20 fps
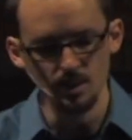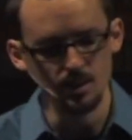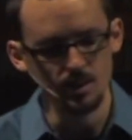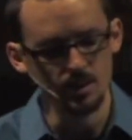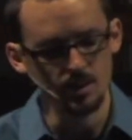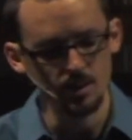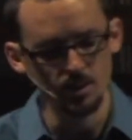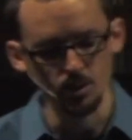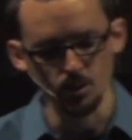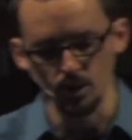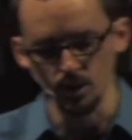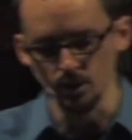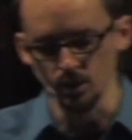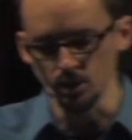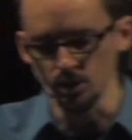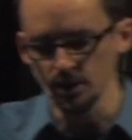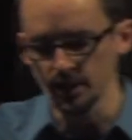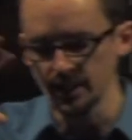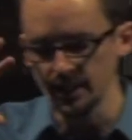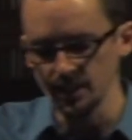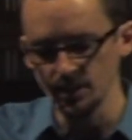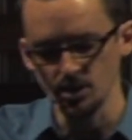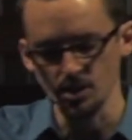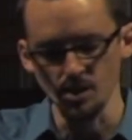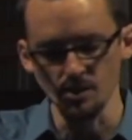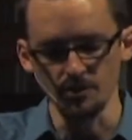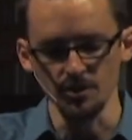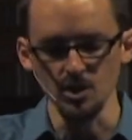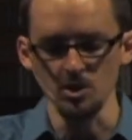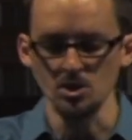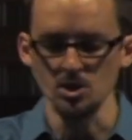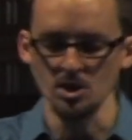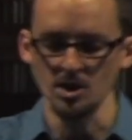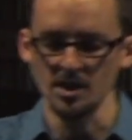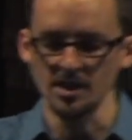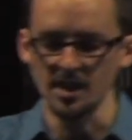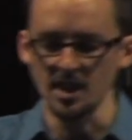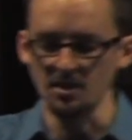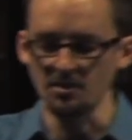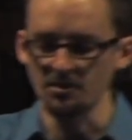year, who are looking into the
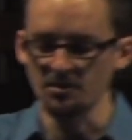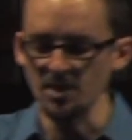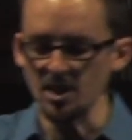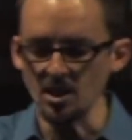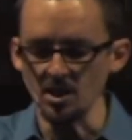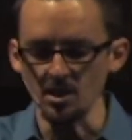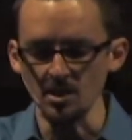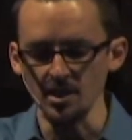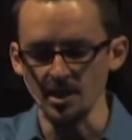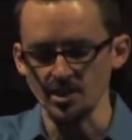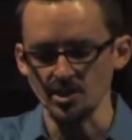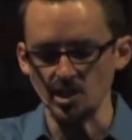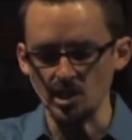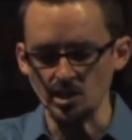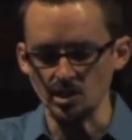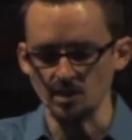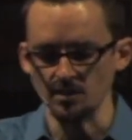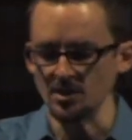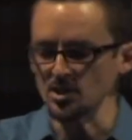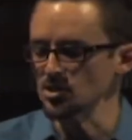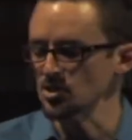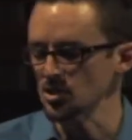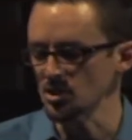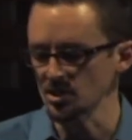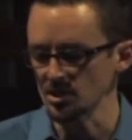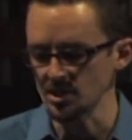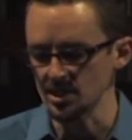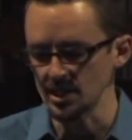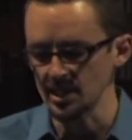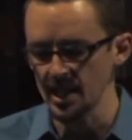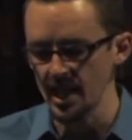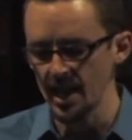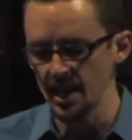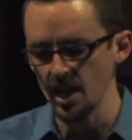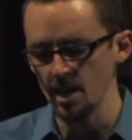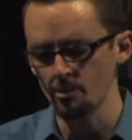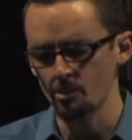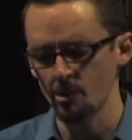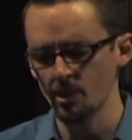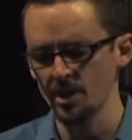future, and they feel a sense of uncertainty,
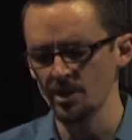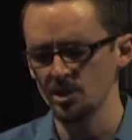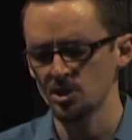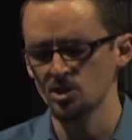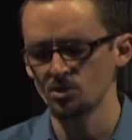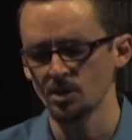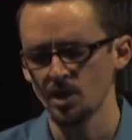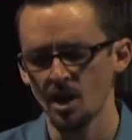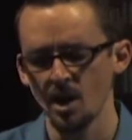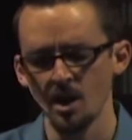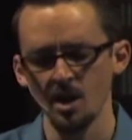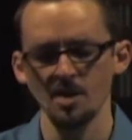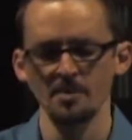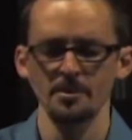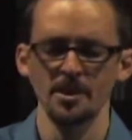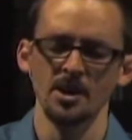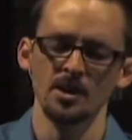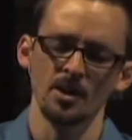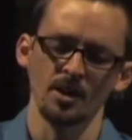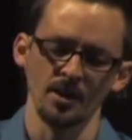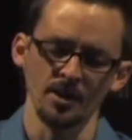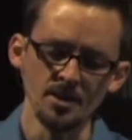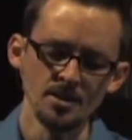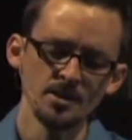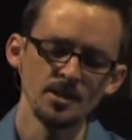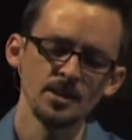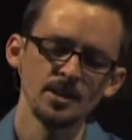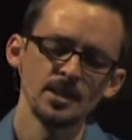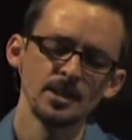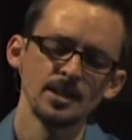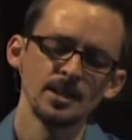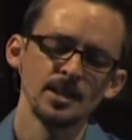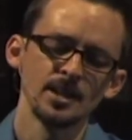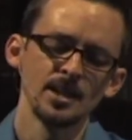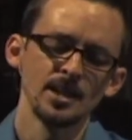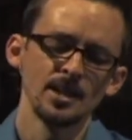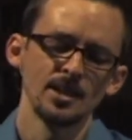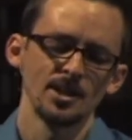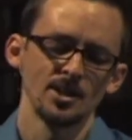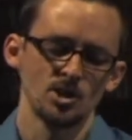God, I pray that you would calm their heart,
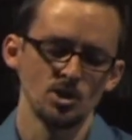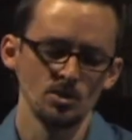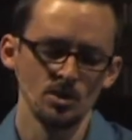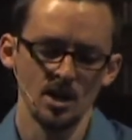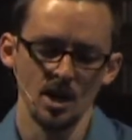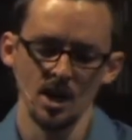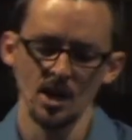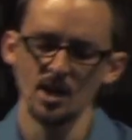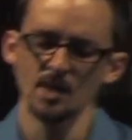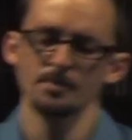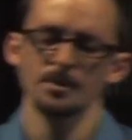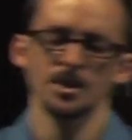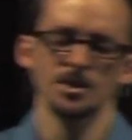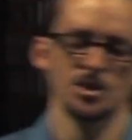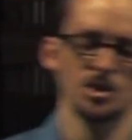that you would calm